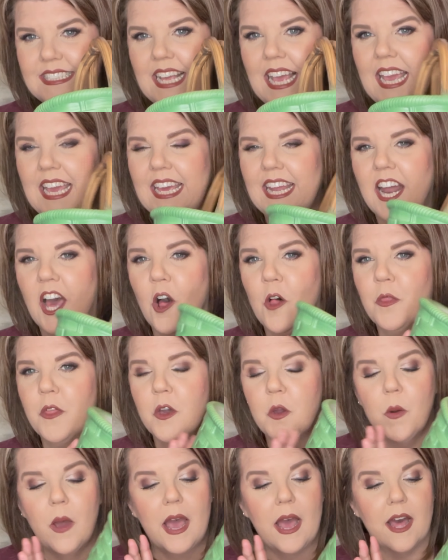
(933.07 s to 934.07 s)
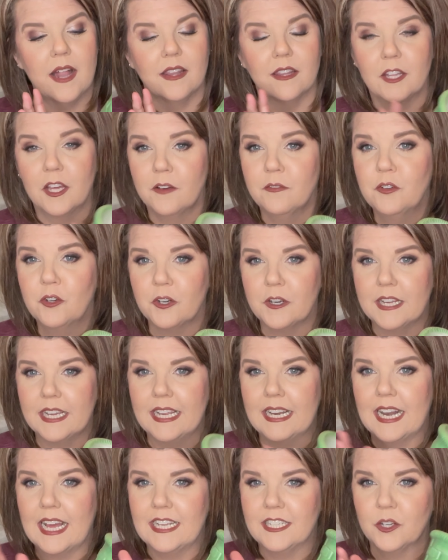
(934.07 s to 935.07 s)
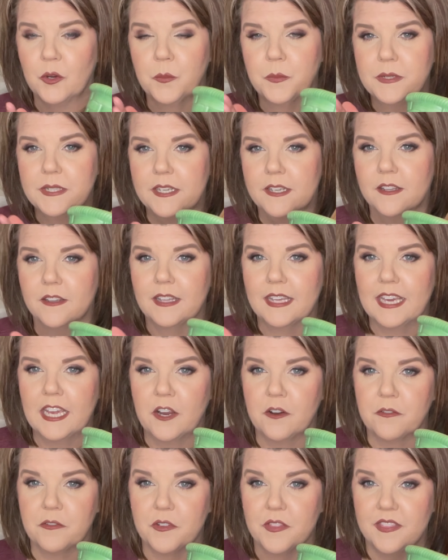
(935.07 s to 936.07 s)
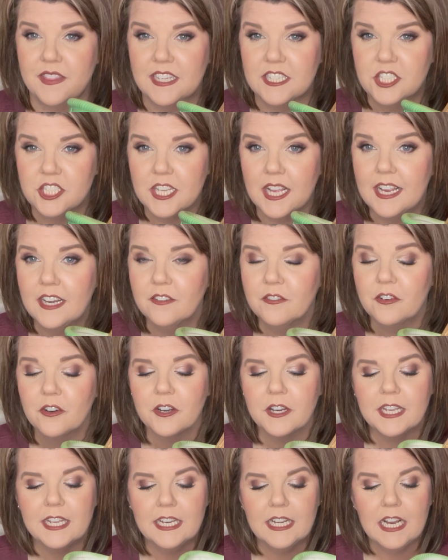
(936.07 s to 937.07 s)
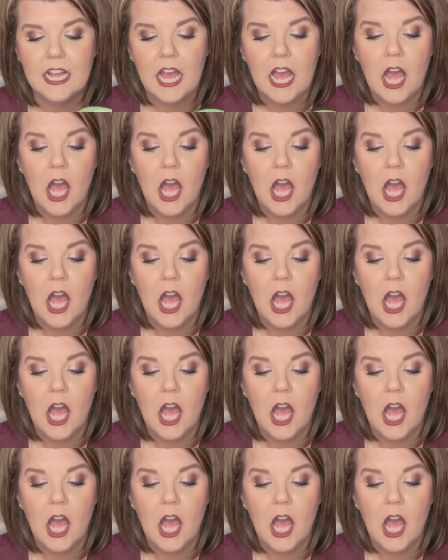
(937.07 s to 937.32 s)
And although I love green, I don't particularly care for this shade of green,